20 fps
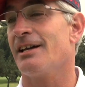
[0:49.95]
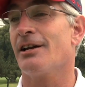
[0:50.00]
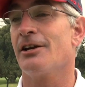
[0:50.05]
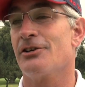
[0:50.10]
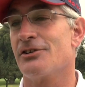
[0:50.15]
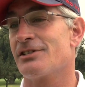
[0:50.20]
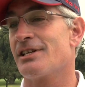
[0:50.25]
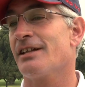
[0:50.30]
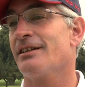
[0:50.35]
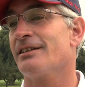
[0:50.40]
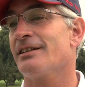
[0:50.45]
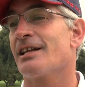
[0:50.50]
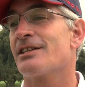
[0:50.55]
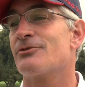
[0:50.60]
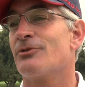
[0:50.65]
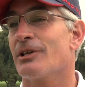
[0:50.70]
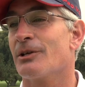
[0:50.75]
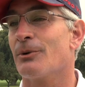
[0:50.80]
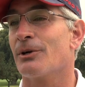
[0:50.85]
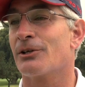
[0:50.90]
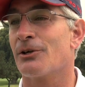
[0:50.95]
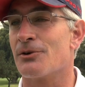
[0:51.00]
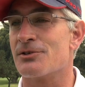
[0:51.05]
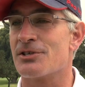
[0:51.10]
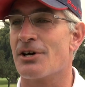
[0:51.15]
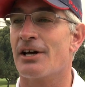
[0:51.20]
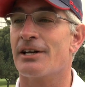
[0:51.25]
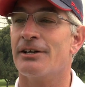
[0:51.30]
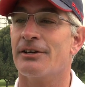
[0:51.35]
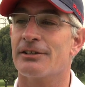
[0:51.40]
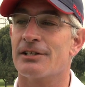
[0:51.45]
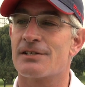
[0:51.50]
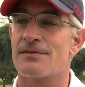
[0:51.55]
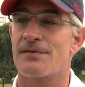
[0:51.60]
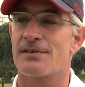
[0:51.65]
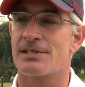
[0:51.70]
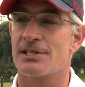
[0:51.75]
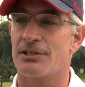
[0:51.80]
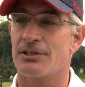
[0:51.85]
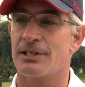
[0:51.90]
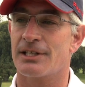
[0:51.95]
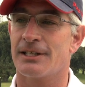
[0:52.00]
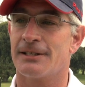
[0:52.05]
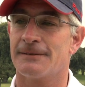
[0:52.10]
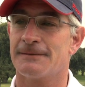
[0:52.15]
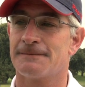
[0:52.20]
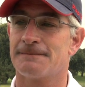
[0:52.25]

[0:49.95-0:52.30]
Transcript: and understand that that's really what goes on here at this facility.